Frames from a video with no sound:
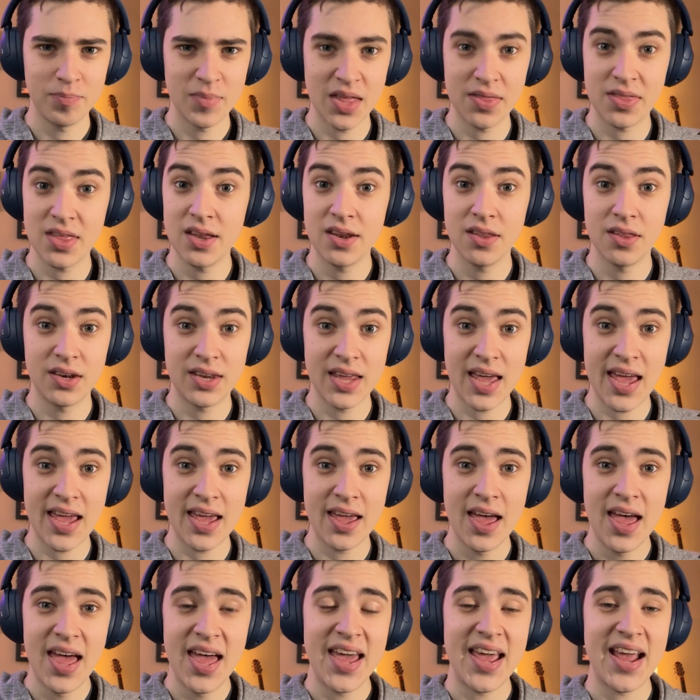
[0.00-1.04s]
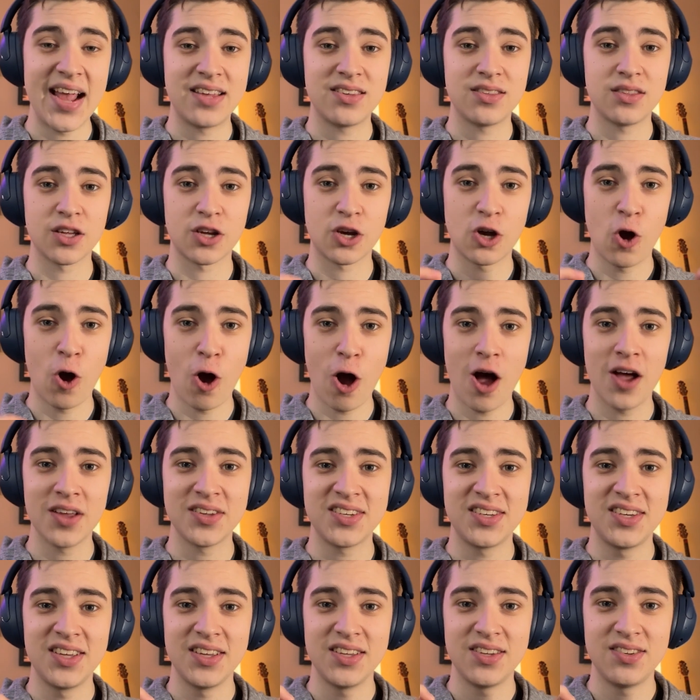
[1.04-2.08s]
At the end of the day, it's the
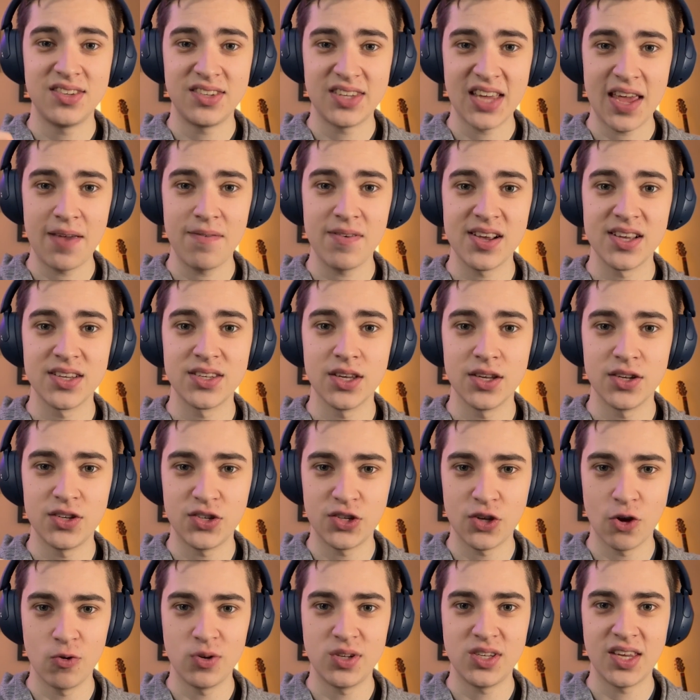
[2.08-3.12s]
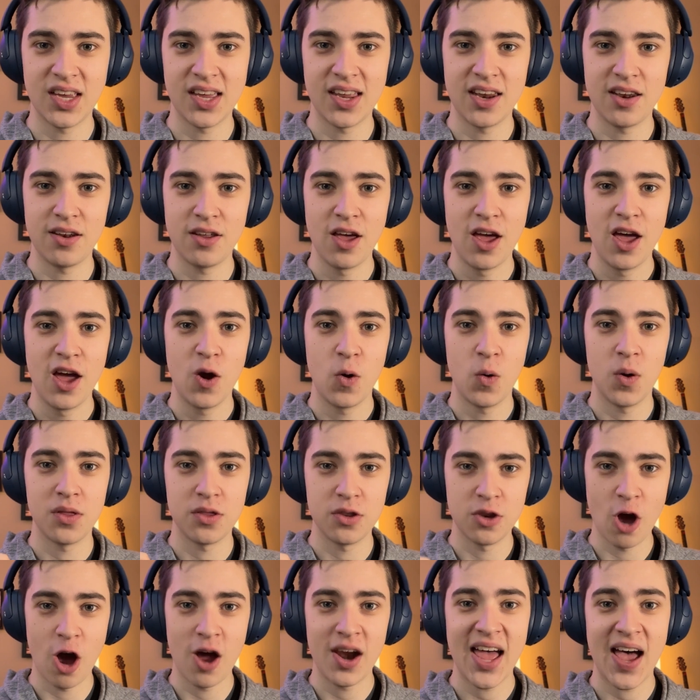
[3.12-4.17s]
cost savings associated with
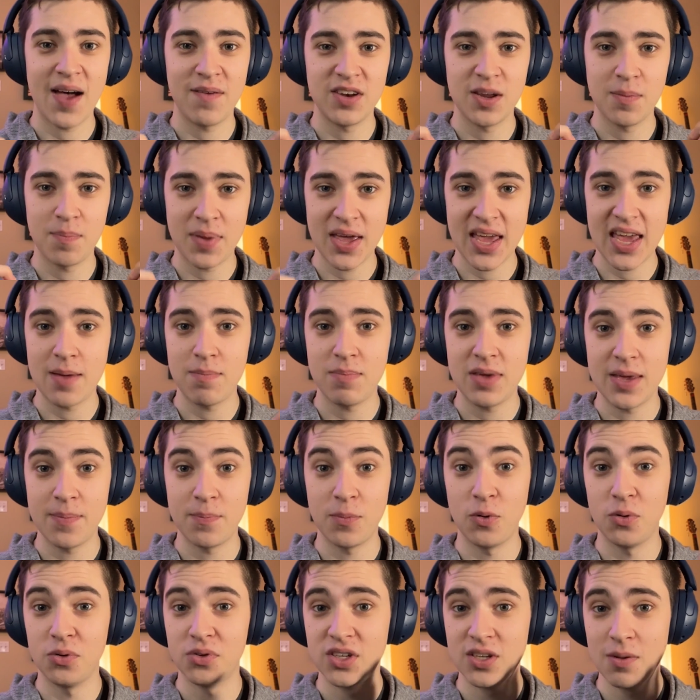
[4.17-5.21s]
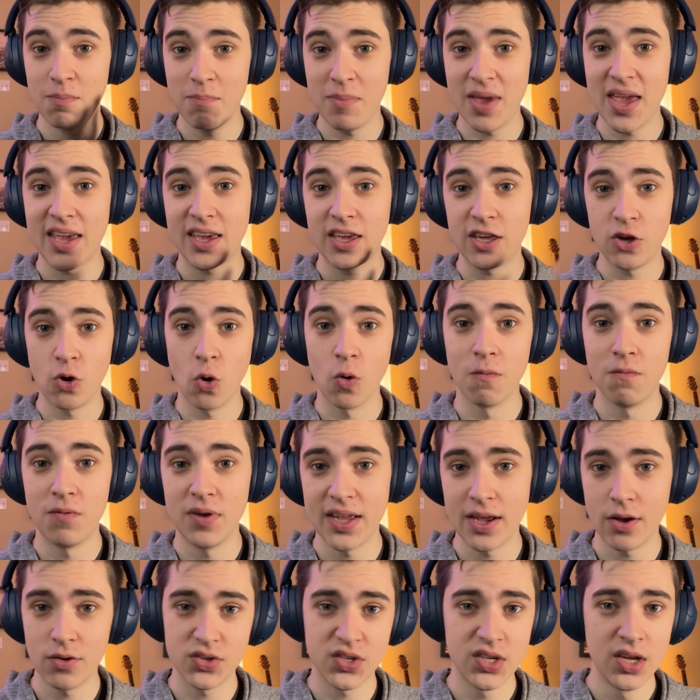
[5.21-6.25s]
not having to pay people to make your
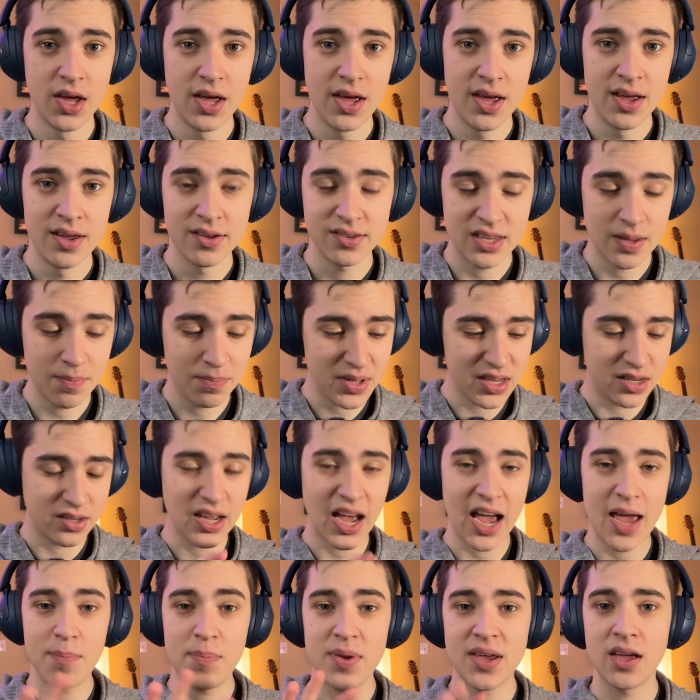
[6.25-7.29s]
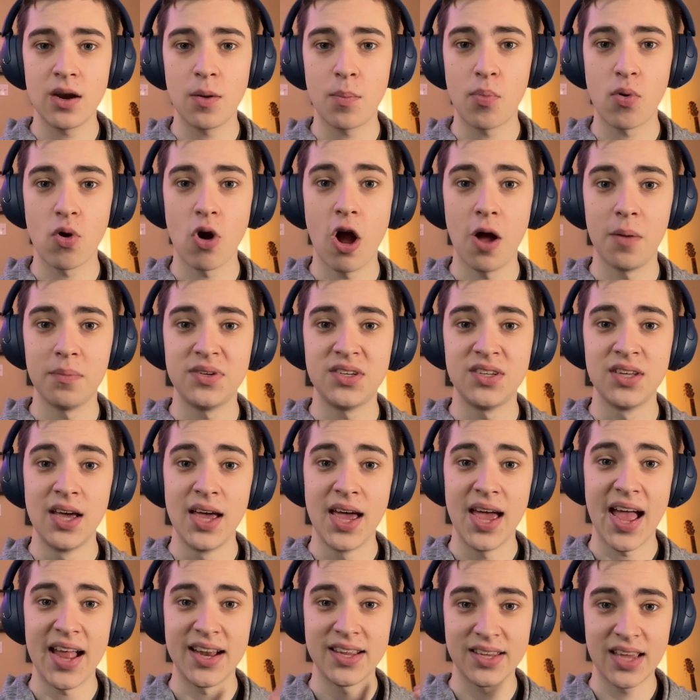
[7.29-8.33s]
videos. Simply typing in a prompt
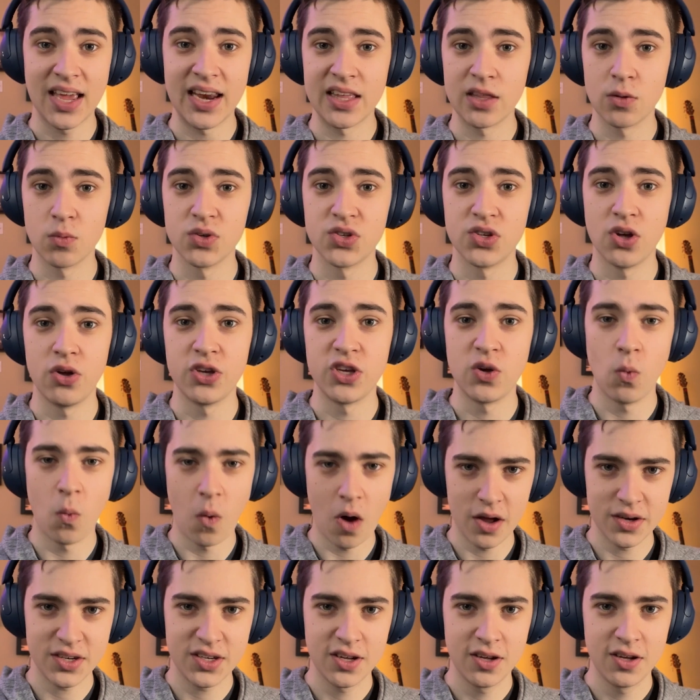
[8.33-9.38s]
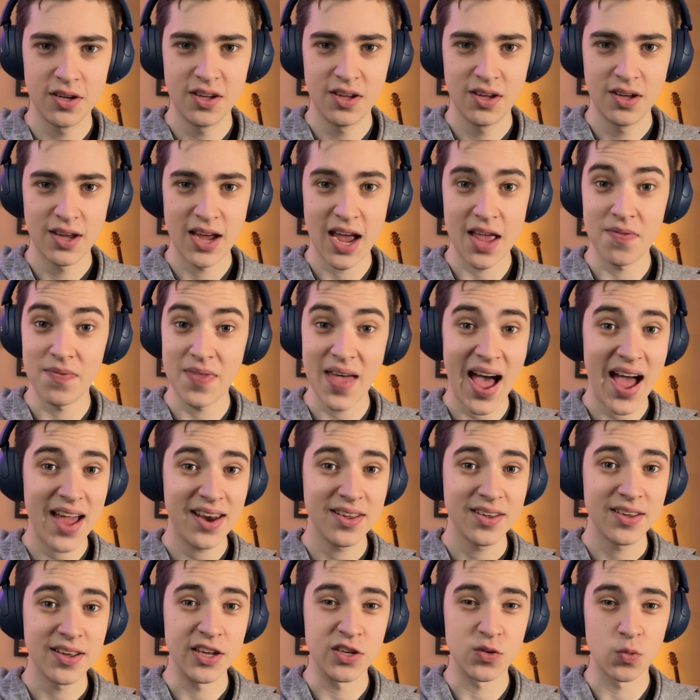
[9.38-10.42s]
and getting the result you want. And
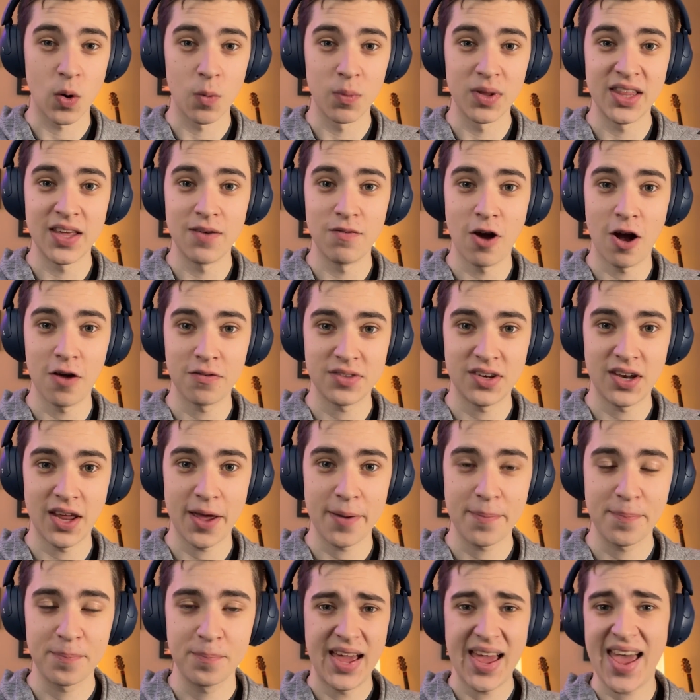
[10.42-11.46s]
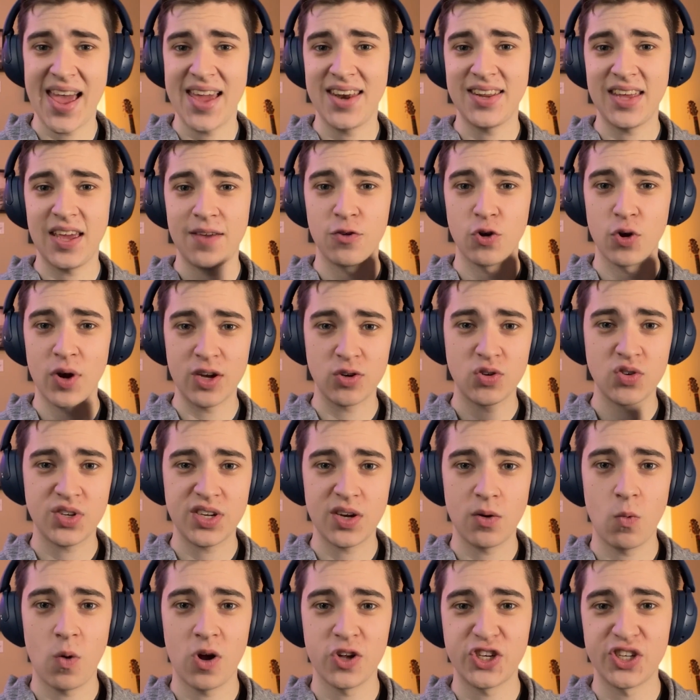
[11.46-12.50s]
that is where we leave off today. And if you're
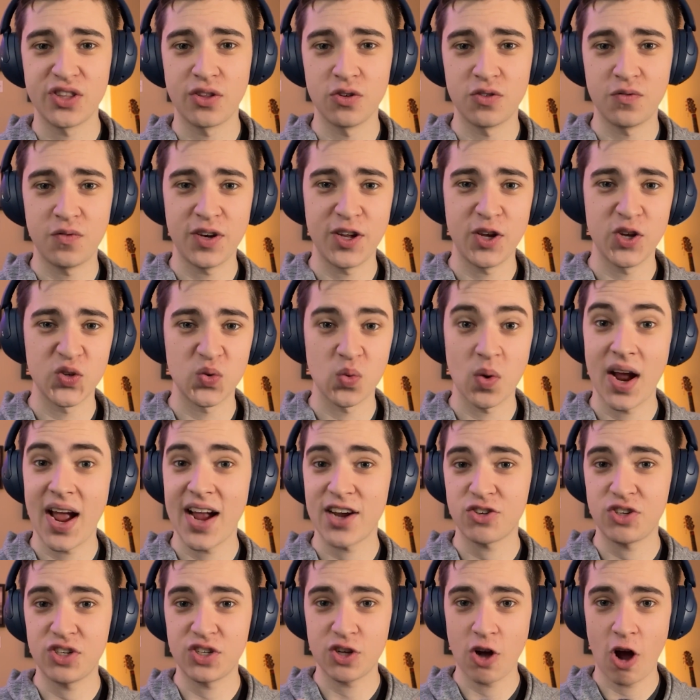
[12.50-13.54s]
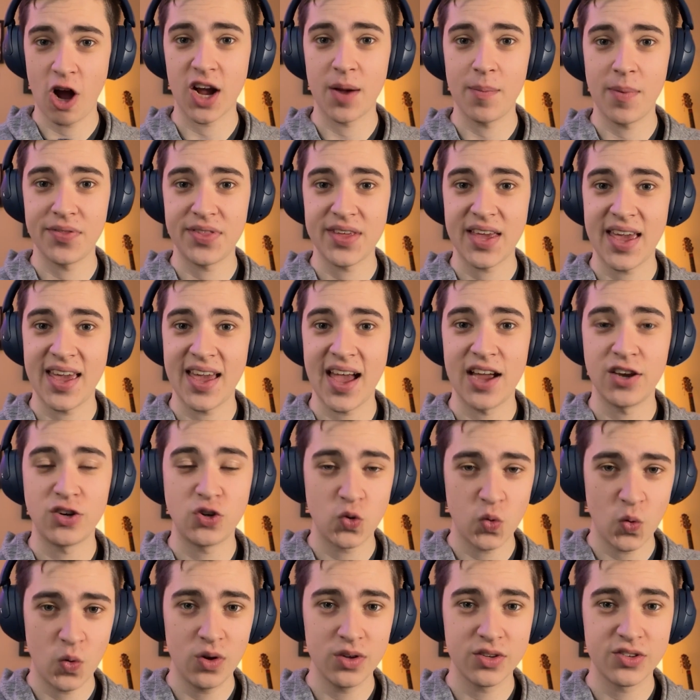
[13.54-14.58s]
interested in watching those videos where I actually talk about the AI
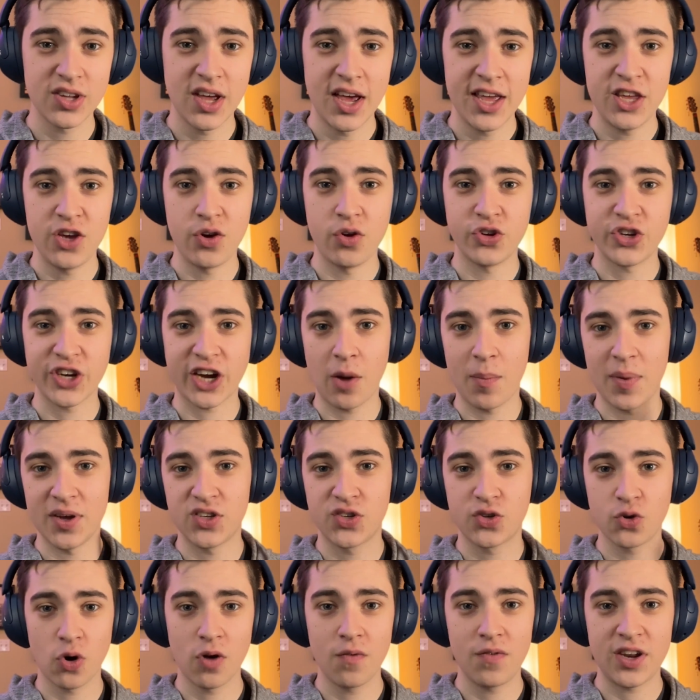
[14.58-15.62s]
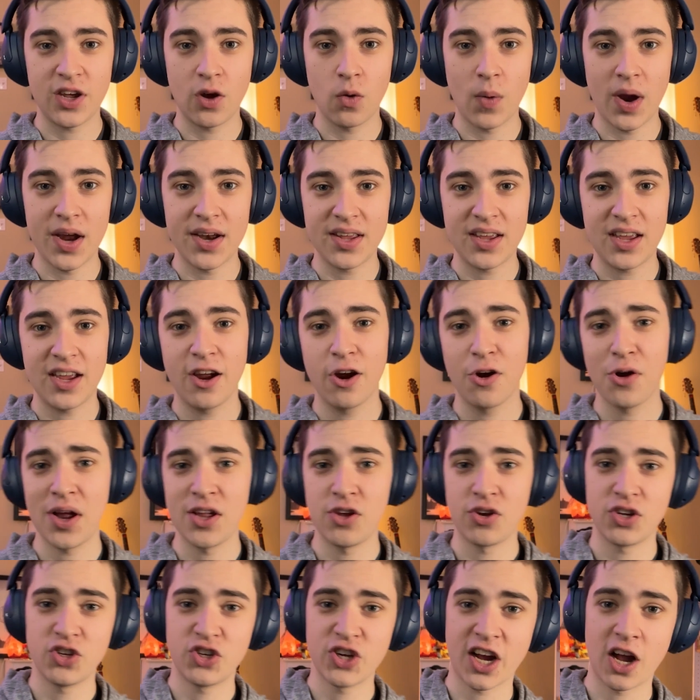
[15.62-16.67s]
tools, you can check out my Sora video right here, and
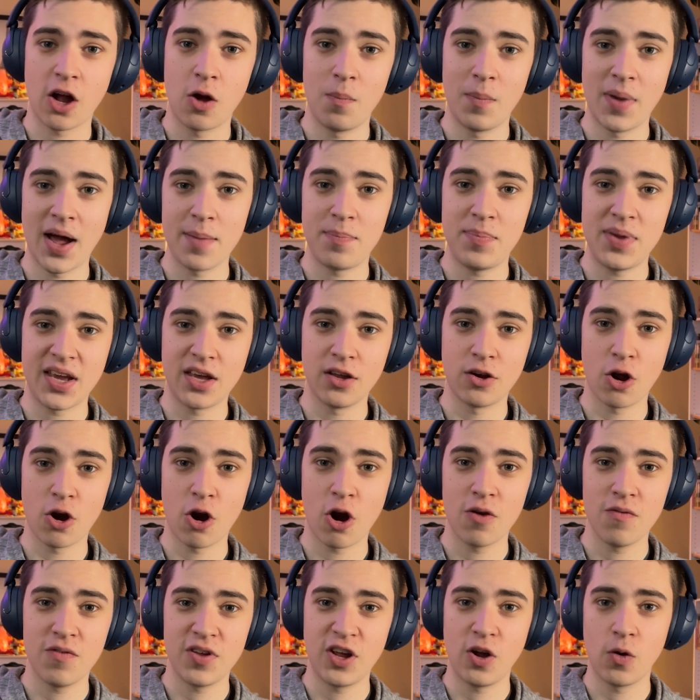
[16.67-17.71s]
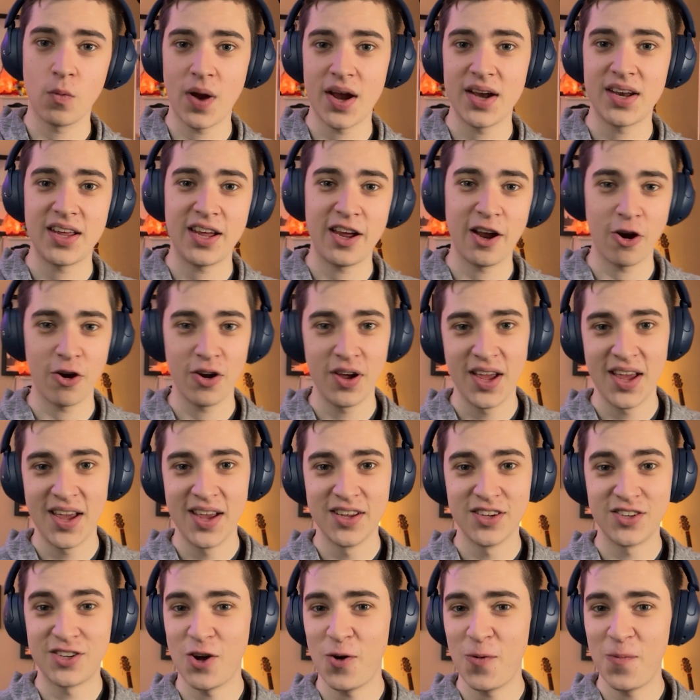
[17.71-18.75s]
you can check out my Pika.art video right here.
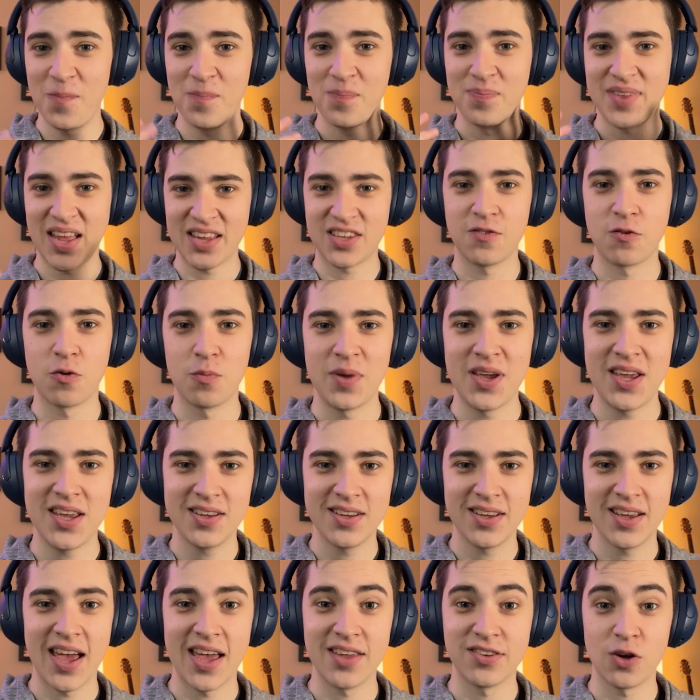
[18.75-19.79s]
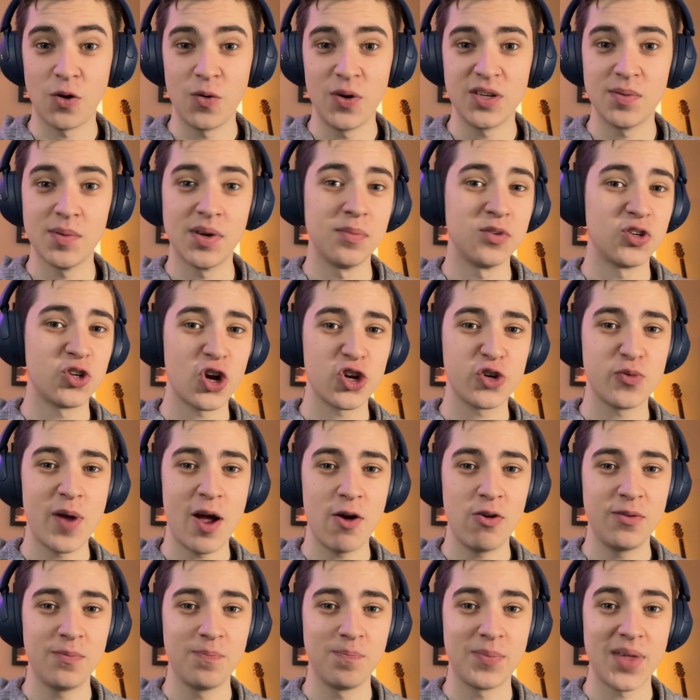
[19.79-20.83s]
So that's it for me. As always, my name is Josh
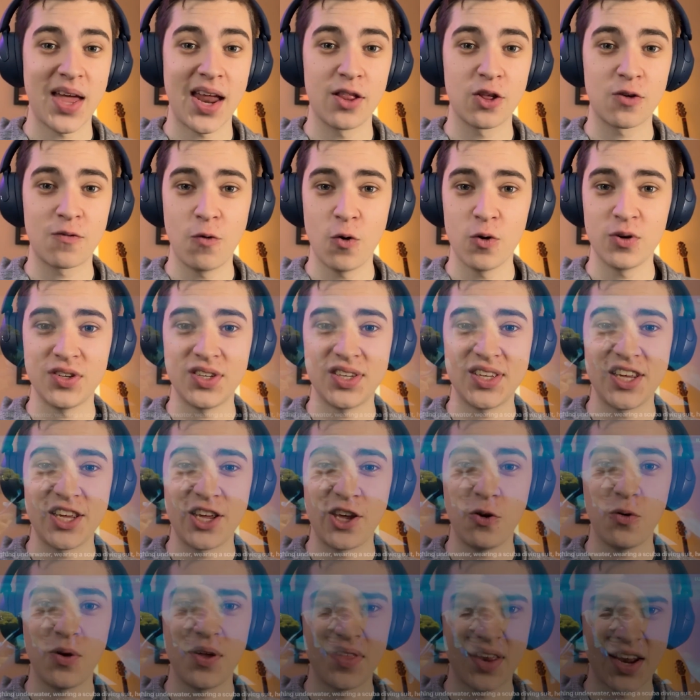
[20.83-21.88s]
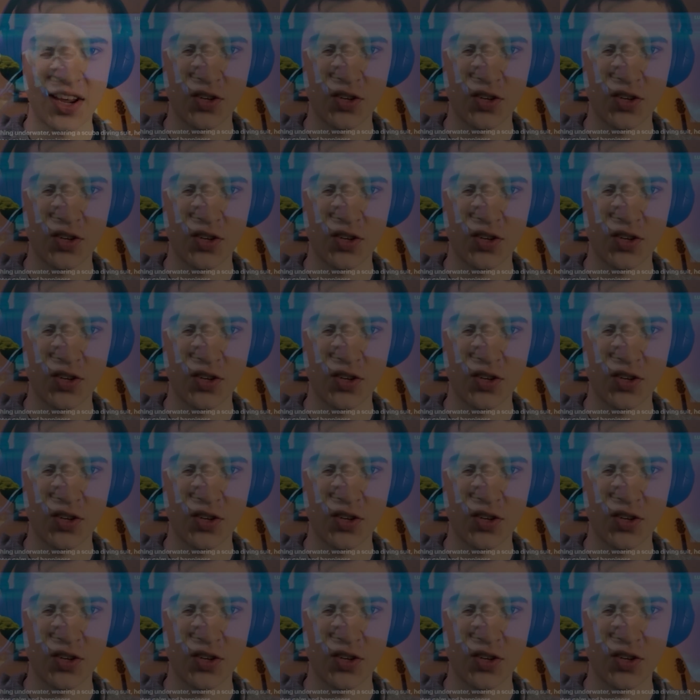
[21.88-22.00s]
Mountain, and I look forward to seeing you in the